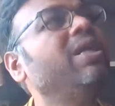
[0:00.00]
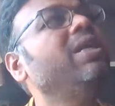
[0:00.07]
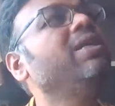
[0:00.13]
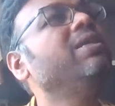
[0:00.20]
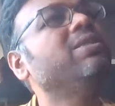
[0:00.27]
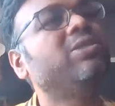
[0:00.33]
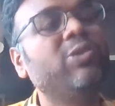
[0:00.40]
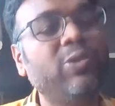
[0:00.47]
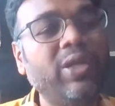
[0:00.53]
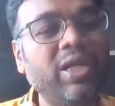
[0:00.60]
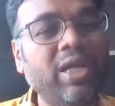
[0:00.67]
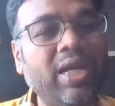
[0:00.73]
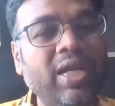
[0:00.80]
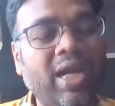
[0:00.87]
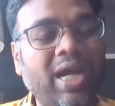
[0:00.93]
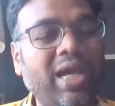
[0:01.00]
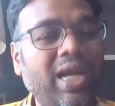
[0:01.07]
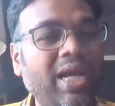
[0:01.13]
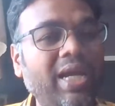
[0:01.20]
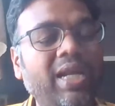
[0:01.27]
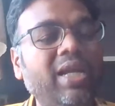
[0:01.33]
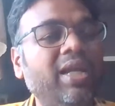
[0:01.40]
is doing and
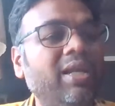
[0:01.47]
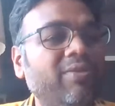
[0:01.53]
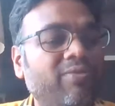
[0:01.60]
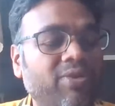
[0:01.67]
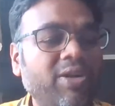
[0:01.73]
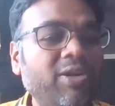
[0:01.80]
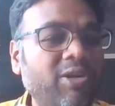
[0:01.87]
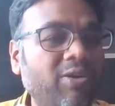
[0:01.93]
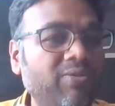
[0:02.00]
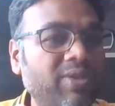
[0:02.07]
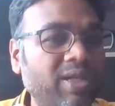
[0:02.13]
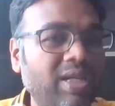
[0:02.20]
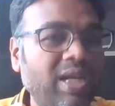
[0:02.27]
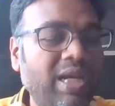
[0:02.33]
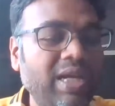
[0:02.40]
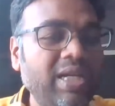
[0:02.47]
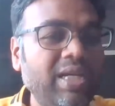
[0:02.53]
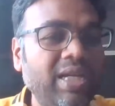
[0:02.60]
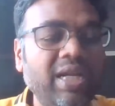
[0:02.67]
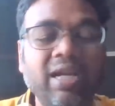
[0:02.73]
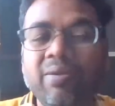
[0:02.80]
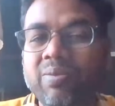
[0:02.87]
highlighting in front of the client
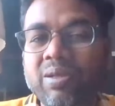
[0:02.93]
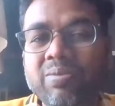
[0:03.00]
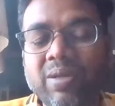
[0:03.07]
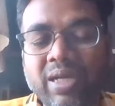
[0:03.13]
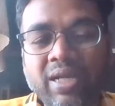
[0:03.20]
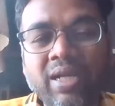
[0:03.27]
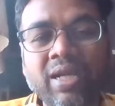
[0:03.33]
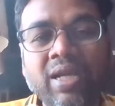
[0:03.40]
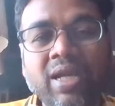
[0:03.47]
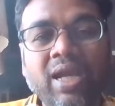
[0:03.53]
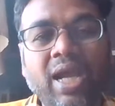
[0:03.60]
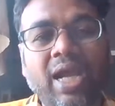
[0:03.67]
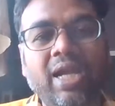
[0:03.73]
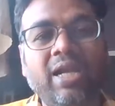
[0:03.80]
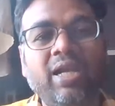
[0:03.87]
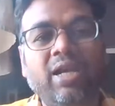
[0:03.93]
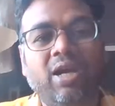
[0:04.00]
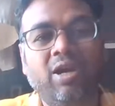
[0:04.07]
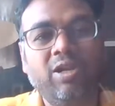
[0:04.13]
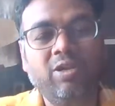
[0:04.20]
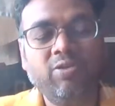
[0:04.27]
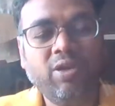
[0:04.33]
and everybody, and
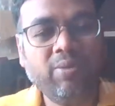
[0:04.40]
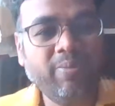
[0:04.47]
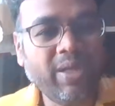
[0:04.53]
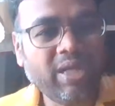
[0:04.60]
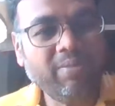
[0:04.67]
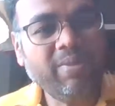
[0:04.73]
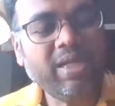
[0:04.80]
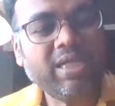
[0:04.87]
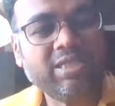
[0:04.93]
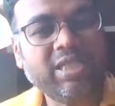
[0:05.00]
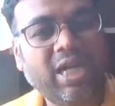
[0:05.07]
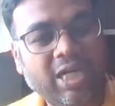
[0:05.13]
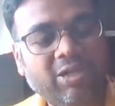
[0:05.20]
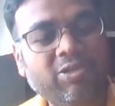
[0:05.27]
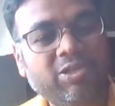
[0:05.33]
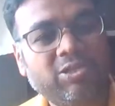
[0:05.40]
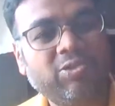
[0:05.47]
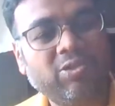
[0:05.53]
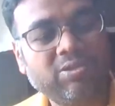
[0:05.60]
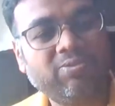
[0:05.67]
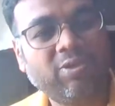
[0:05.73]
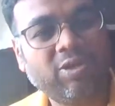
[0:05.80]
you are becoming a shadow
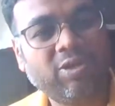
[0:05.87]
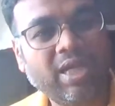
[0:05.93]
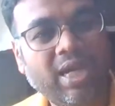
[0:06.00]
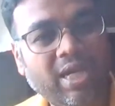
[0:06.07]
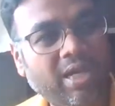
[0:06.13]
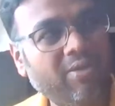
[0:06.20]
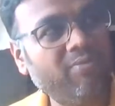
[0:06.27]
resource for that.